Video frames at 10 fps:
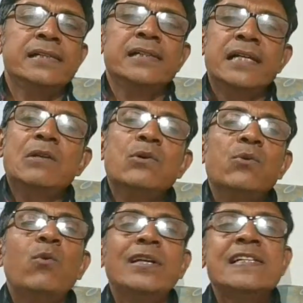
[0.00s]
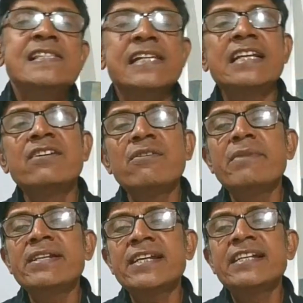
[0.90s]
Hello, what is
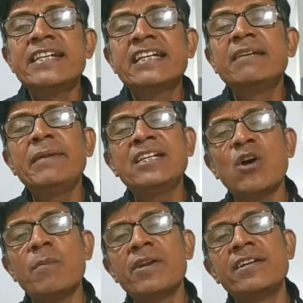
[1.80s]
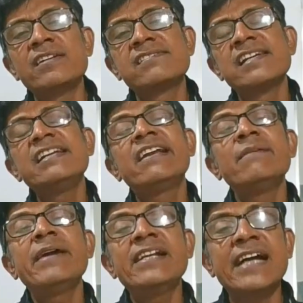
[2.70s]
increment and decrement operators?
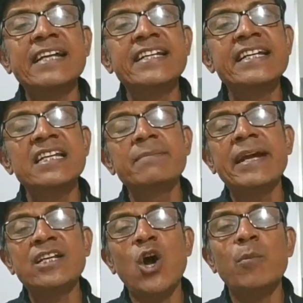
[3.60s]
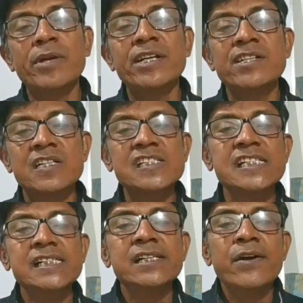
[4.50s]
Increment and decrement operators
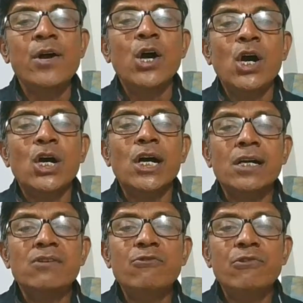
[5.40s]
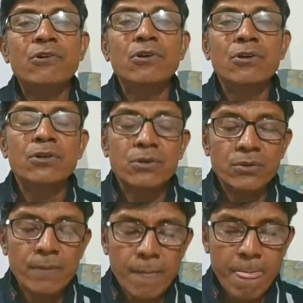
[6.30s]
are
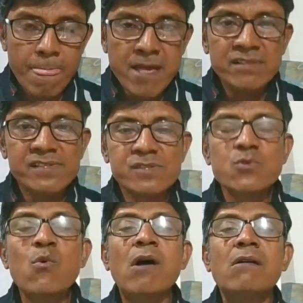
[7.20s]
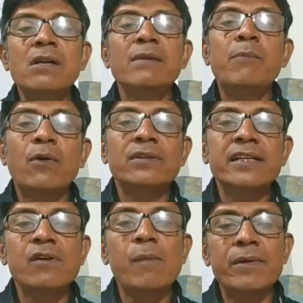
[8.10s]
these two are important
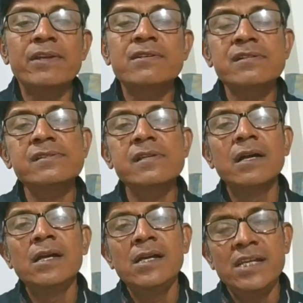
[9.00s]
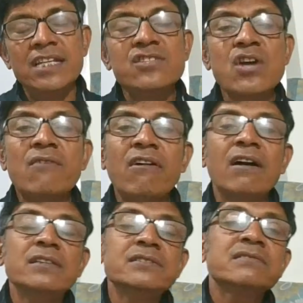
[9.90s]
operators in Java.